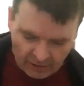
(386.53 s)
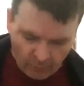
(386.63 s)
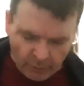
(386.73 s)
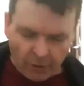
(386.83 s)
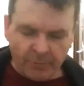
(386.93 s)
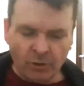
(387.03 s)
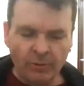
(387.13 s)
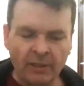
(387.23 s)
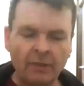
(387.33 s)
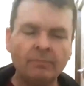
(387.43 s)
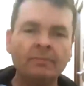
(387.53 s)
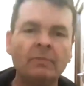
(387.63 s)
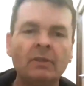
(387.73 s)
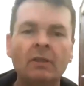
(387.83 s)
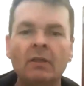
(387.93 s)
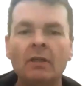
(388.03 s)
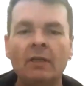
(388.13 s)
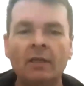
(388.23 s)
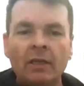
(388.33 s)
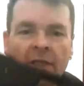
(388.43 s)
now what we're going to be doing now,
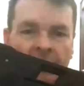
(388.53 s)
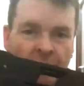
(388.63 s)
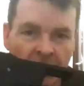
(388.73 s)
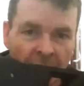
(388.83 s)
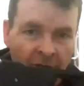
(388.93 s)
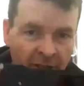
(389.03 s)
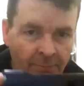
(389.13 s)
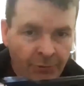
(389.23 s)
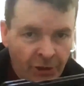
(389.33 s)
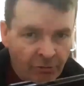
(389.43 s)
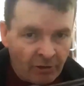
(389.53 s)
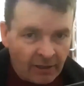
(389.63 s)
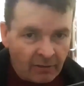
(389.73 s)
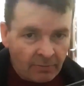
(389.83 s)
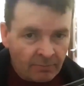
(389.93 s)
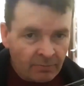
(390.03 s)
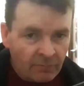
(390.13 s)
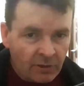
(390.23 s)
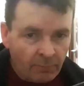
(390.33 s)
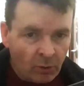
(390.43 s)
as you can see, I already pre-run
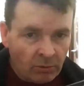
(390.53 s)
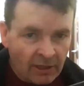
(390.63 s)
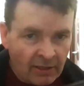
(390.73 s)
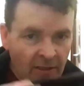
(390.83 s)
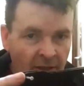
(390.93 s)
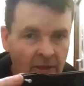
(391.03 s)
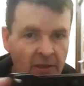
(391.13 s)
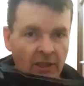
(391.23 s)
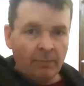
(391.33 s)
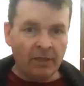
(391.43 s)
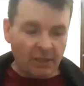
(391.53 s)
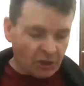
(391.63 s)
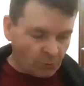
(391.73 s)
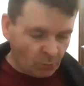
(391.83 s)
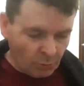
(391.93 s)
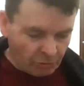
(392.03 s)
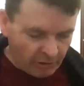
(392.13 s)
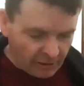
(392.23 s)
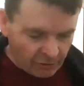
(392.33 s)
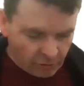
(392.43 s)
the bolt in to give me a nice smooth
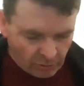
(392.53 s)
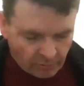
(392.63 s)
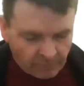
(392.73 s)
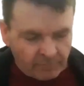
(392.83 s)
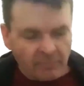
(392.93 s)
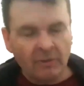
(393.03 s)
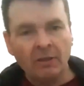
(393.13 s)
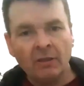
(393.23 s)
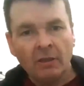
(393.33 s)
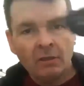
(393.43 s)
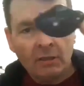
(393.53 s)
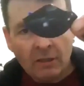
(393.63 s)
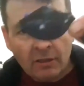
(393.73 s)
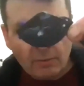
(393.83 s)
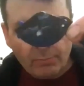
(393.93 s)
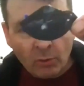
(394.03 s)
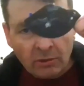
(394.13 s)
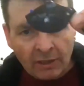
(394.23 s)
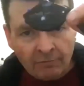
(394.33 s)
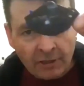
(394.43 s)
run through. The bolt
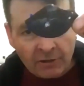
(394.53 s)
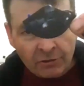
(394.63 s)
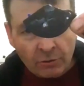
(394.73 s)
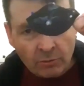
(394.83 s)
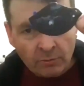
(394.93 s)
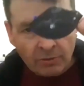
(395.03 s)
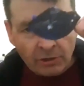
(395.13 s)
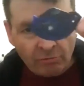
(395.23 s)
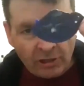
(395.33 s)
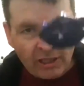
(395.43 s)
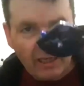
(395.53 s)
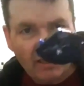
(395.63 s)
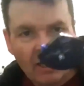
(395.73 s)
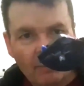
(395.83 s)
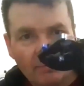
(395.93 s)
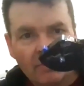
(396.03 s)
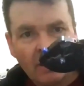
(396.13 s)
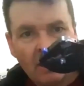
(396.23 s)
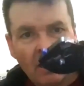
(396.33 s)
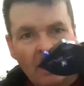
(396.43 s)
I've run through the retaining arm
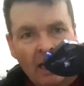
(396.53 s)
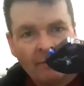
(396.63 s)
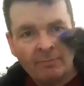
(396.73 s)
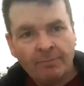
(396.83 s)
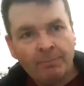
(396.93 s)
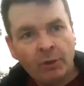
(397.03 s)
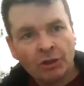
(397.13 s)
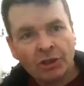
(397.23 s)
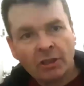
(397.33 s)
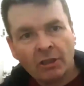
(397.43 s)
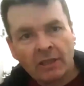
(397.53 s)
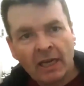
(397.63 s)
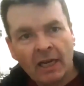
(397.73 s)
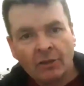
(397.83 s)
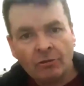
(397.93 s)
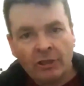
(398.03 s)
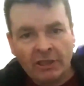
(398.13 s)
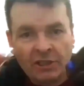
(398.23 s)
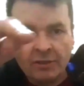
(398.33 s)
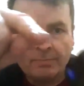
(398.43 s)
and pushed
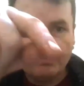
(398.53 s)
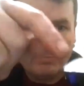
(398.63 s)
grease